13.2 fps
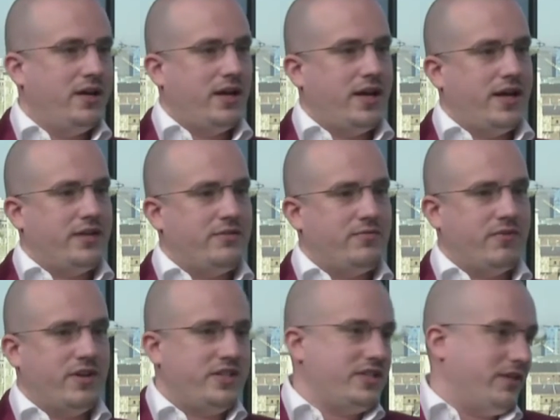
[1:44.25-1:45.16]
and
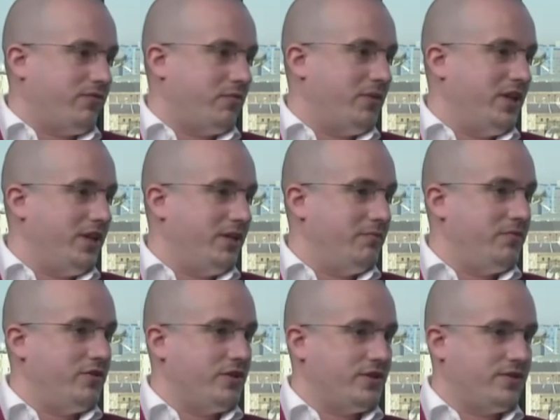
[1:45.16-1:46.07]
raised several
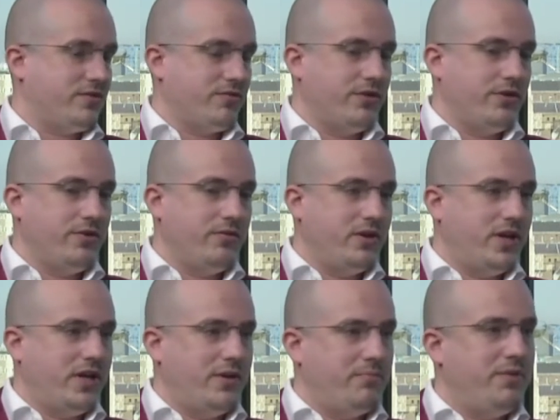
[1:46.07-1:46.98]
million just through
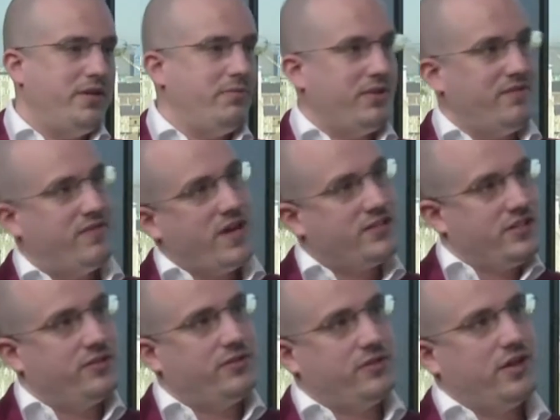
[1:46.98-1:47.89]
people
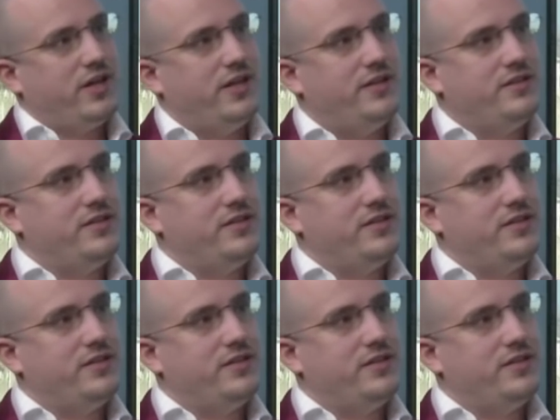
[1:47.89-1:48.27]
investing online.